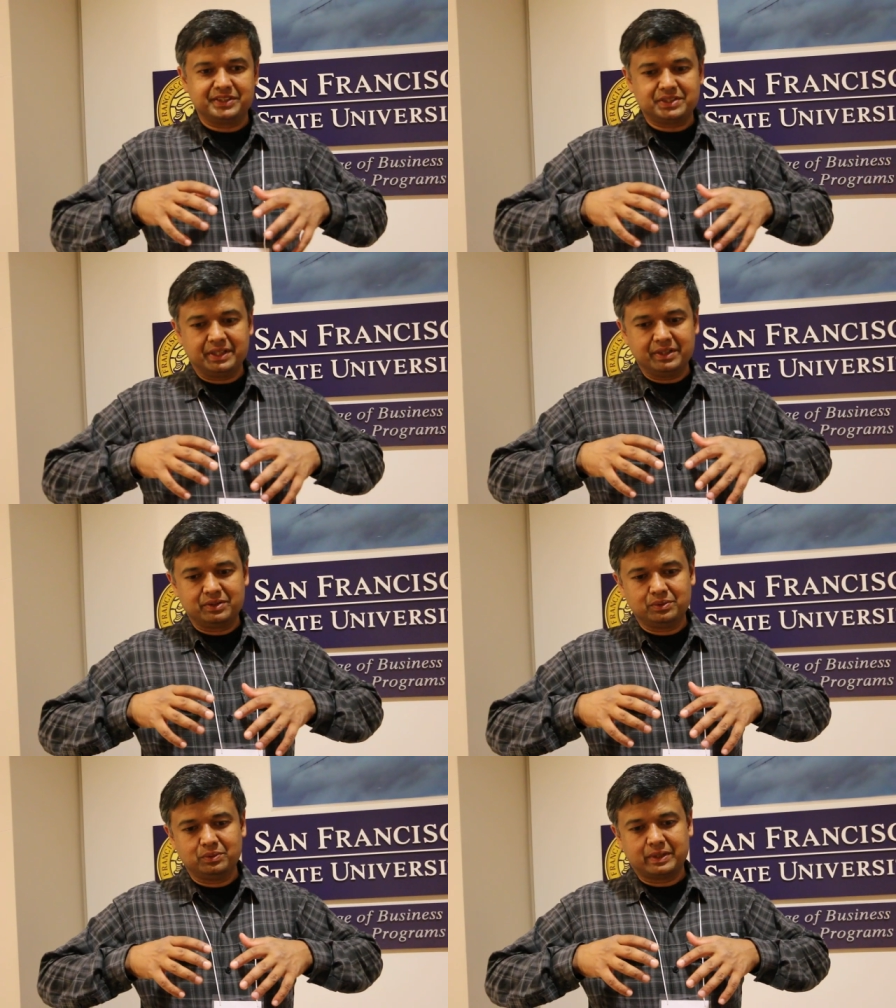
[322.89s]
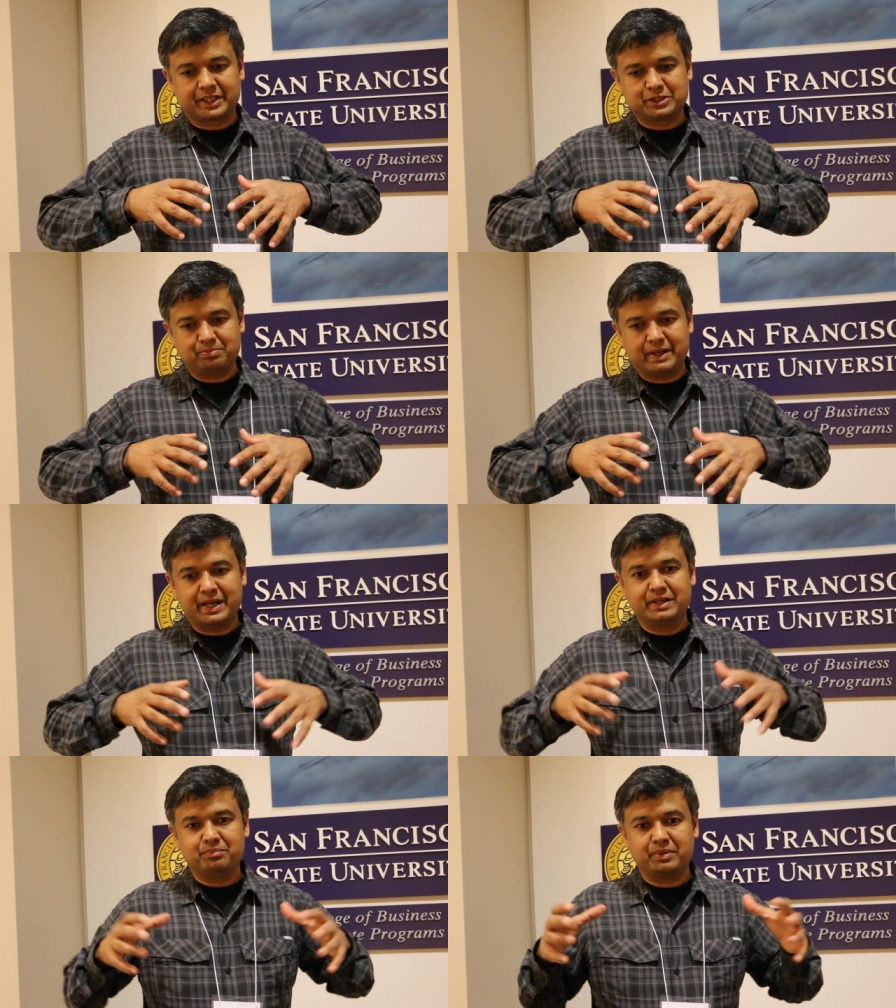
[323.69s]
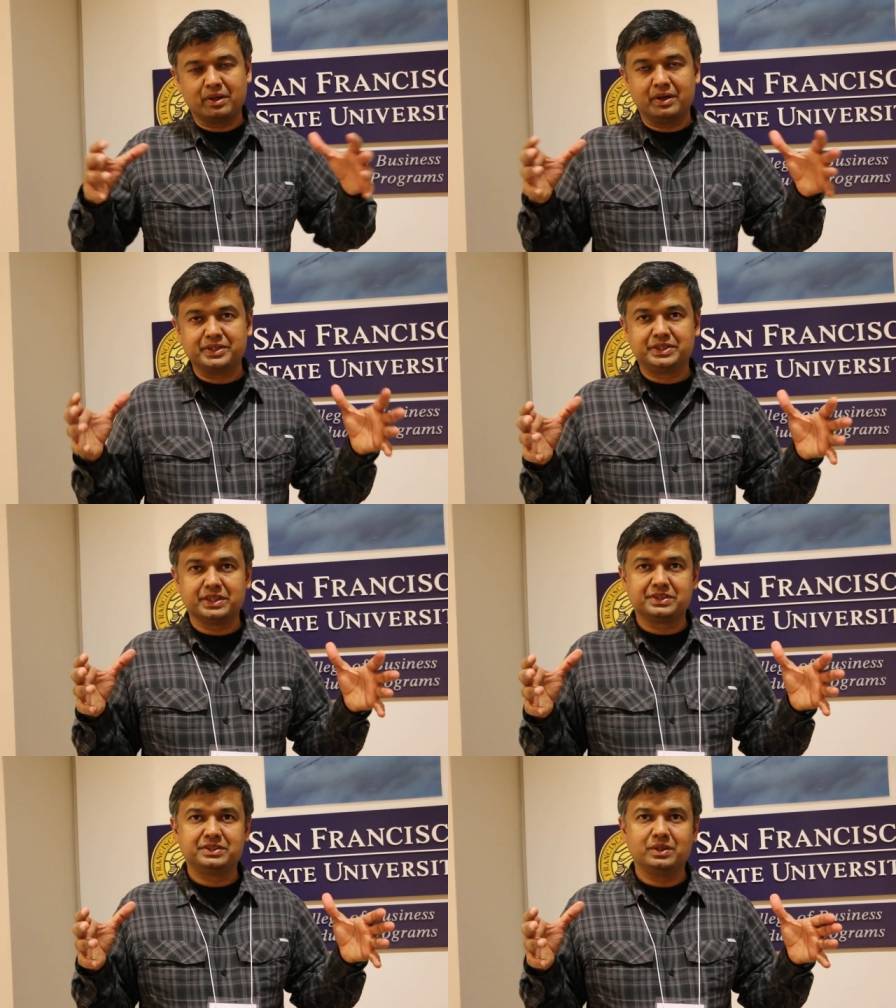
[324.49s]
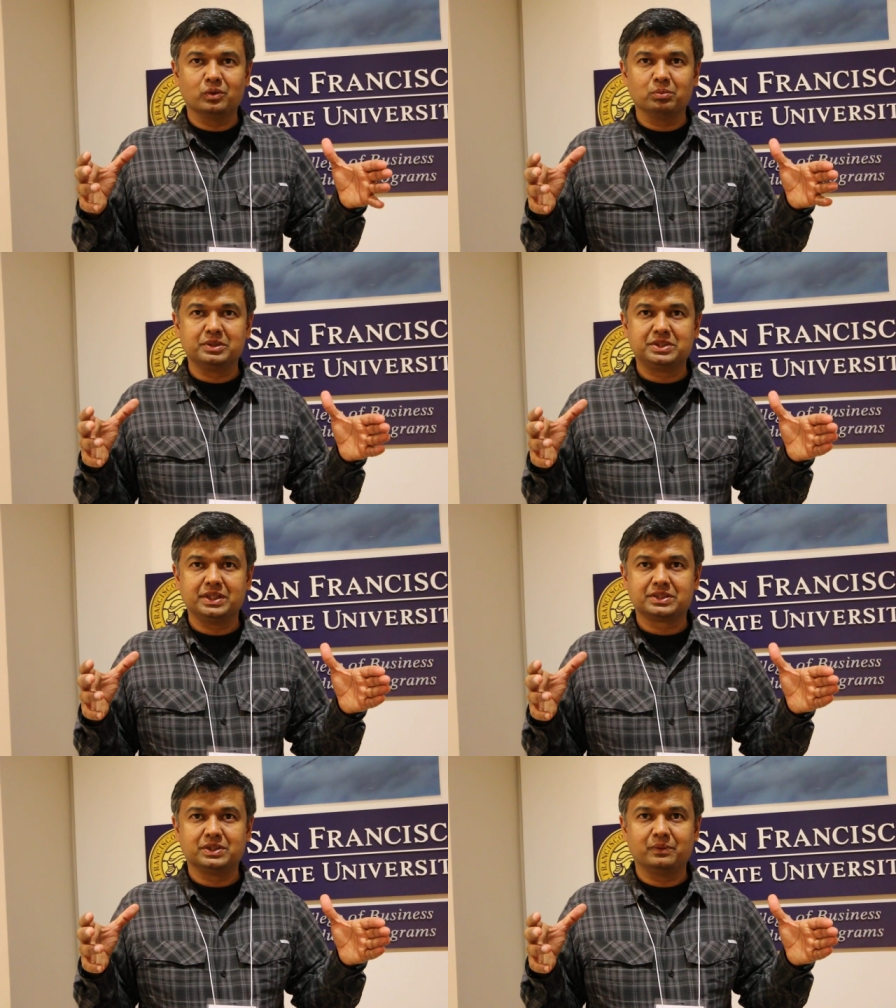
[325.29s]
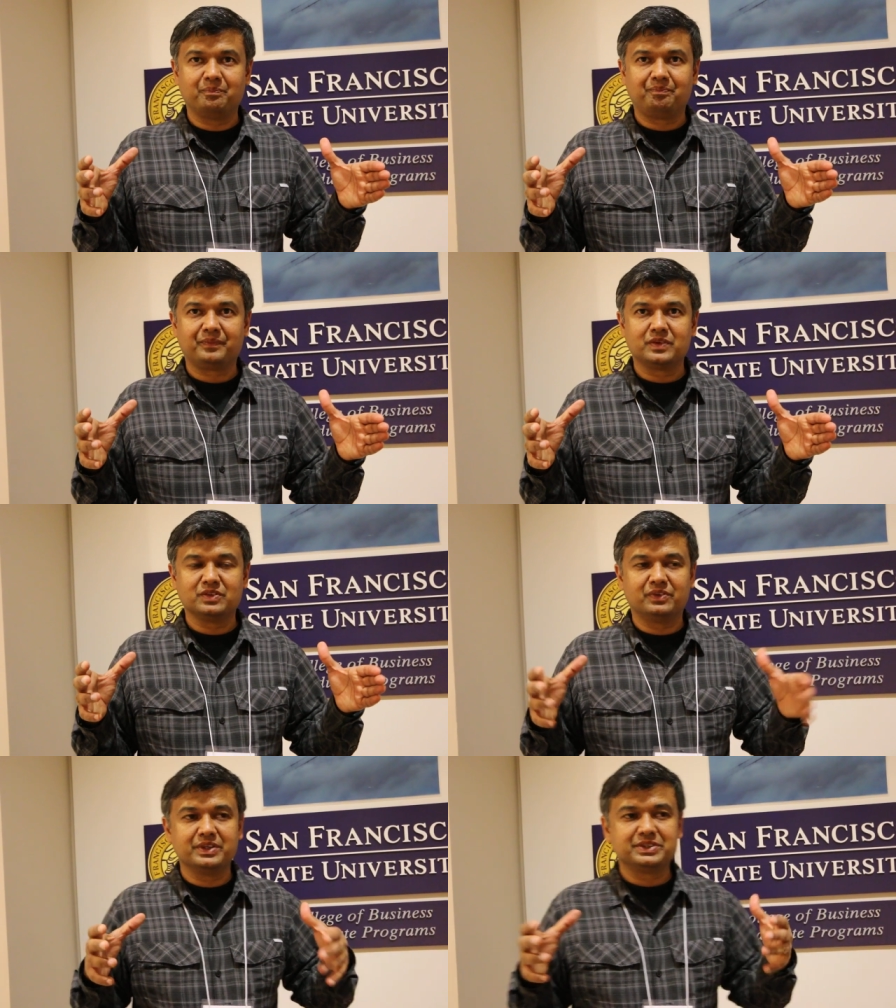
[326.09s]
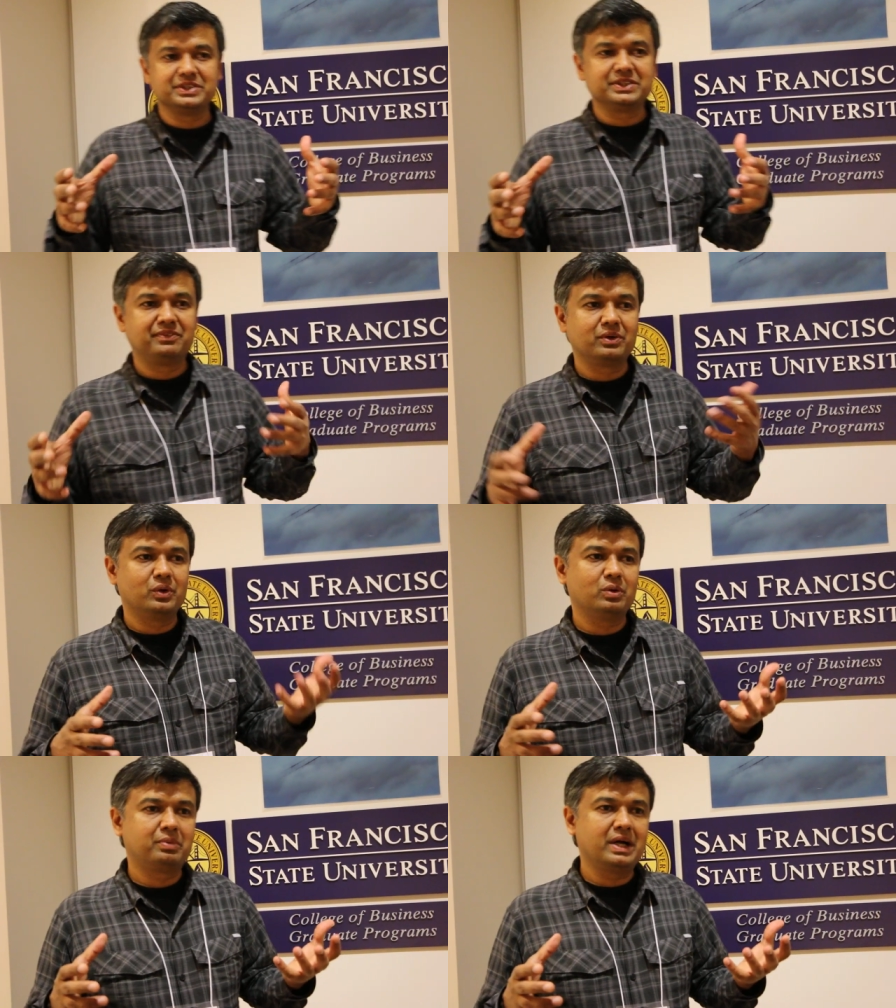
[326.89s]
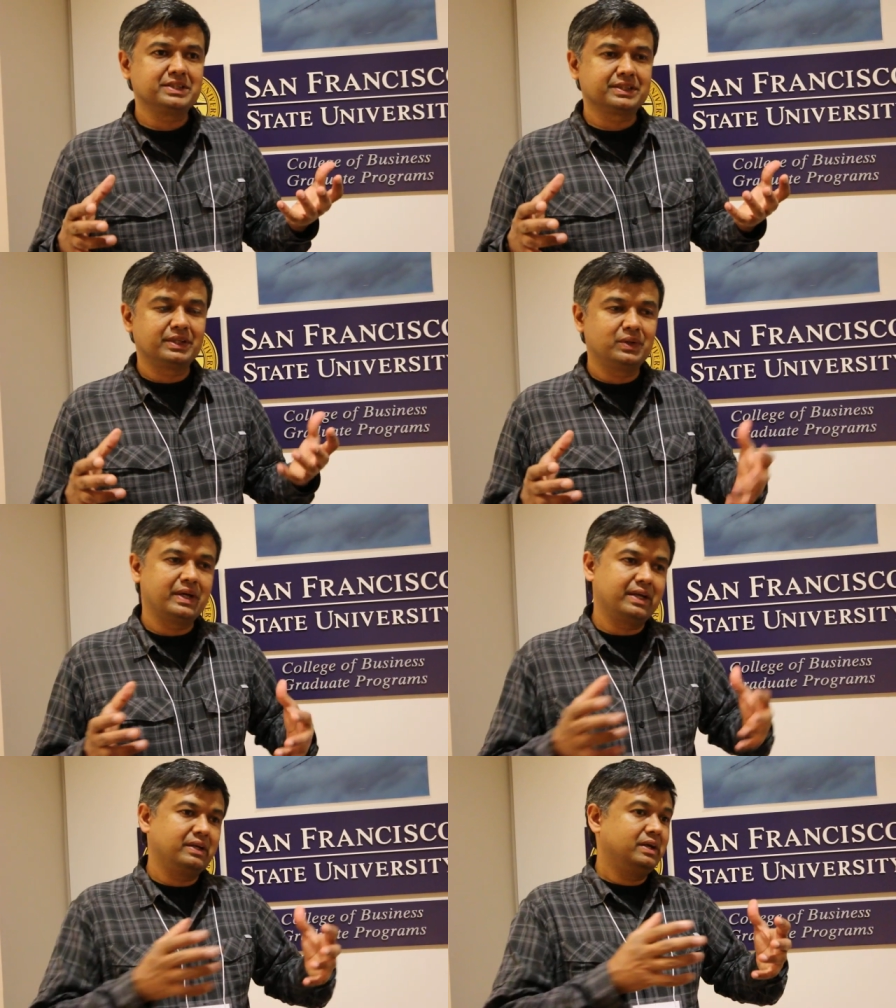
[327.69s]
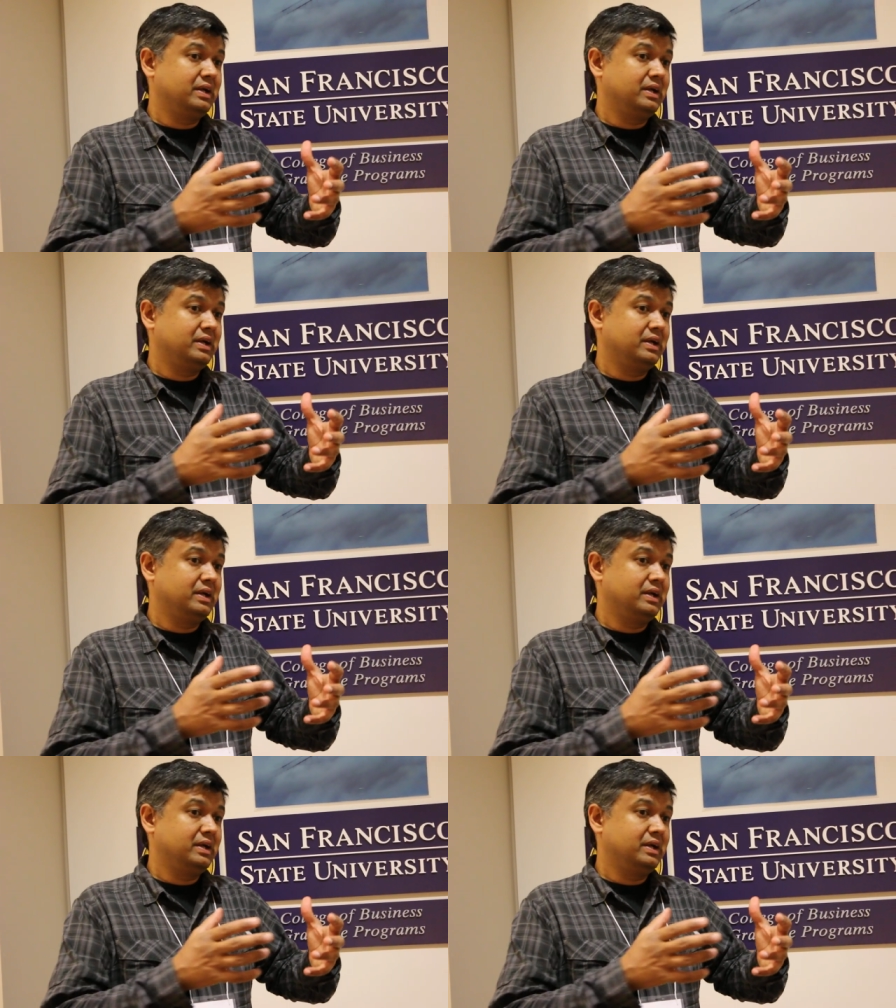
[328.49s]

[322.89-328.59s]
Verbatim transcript: starting to expand beyond just the O L P C X O. So for instance, if you go to a project and you had